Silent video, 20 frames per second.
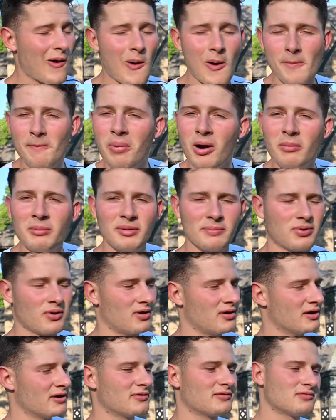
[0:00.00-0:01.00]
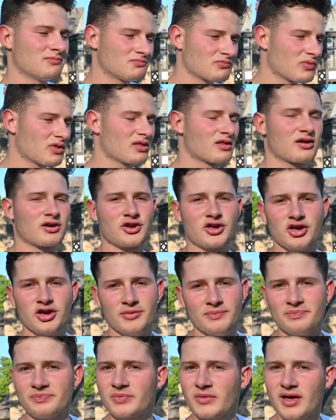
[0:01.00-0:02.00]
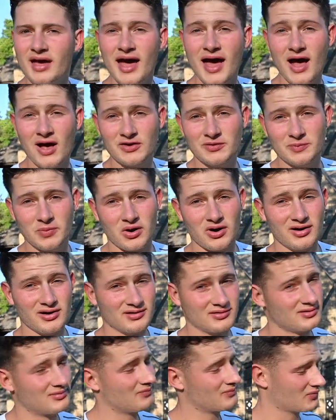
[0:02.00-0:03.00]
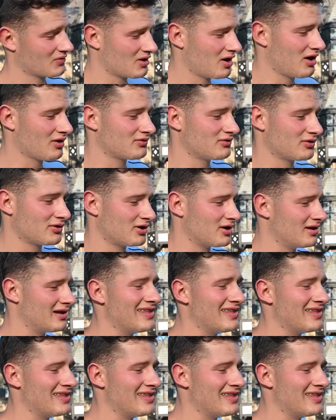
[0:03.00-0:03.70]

Apartment parties, you're good. House parties, also good.